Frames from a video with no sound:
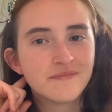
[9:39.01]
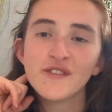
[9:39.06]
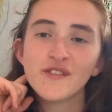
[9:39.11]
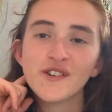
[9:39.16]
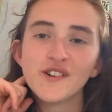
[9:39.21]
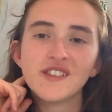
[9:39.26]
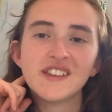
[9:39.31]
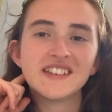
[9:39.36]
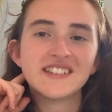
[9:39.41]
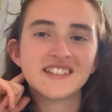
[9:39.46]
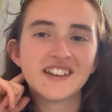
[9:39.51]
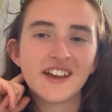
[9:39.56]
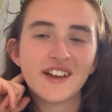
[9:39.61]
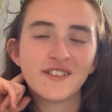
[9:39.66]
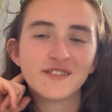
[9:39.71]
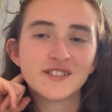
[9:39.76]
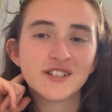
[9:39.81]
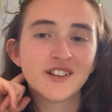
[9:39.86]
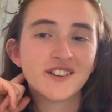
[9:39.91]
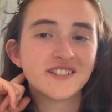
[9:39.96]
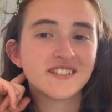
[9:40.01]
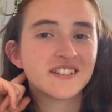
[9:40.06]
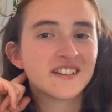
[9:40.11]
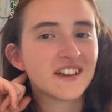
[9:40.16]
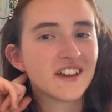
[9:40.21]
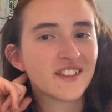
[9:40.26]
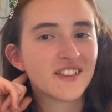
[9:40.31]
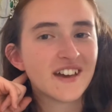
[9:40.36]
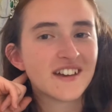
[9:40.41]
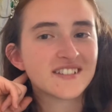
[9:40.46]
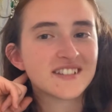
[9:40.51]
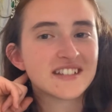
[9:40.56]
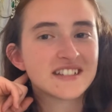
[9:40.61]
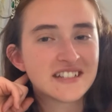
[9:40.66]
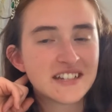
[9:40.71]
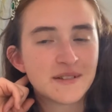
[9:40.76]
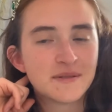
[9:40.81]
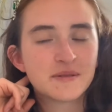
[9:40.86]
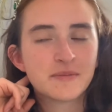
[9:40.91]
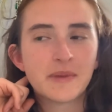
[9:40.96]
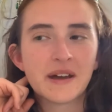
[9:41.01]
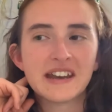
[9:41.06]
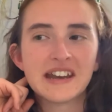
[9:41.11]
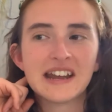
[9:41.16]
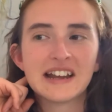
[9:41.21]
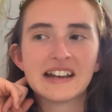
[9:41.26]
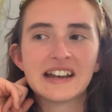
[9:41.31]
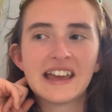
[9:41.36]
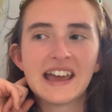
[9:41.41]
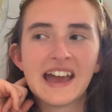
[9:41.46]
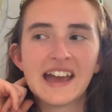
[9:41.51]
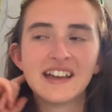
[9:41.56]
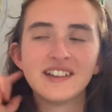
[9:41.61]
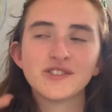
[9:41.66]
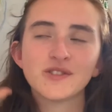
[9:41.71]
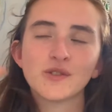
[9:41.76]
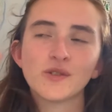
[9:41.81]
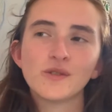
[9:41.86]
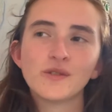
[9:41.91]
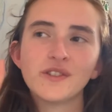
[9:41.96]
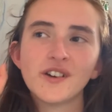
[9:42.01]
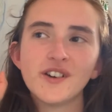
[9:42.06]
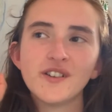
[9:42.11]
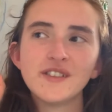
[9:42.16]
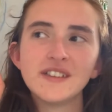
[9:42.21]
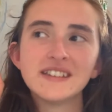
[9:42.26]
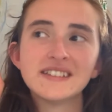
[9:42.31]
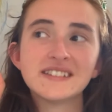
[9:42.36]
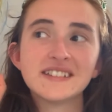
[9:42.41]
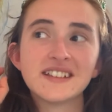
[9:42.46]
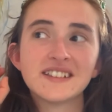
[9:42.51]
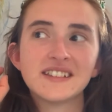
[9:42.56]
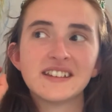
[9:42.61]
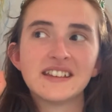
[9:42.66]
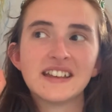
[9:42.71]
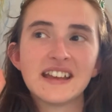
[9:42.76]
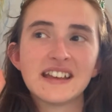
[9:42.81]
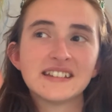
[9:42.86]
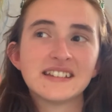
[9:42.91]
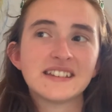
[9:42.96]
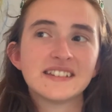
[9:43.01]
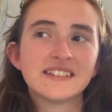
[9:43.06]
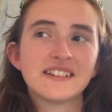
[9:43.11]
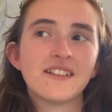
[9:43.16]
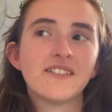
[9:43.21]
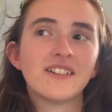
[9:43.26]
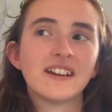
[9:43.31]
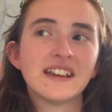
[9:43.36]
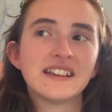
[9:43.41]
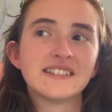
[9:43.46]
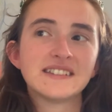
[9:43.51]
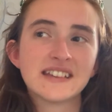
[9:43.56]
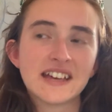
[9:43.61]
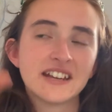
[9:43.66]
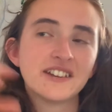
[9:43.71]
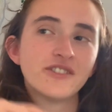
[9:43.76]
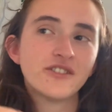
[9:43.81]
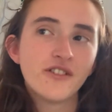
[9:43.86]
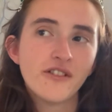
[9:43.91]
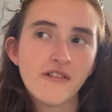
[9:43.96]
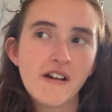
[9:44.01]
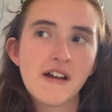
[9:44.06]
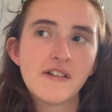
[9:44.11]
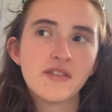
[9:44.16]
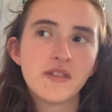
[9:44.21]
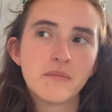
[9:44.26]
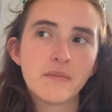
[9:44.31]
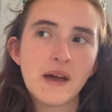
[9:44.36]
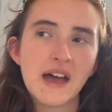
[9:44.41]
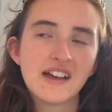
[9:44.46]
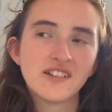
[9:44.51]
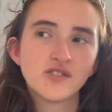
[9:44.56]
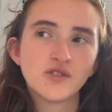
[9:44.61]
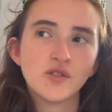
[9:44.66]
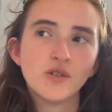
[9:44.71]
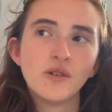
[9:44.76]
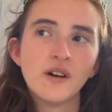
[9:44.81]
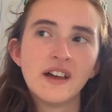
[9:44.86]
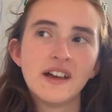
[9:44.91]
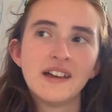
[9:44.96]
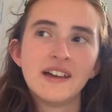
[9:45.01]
For this, I have chosen A Thousand Ships by Natalie Haynes. Although this doesn't necessarily center around the battle,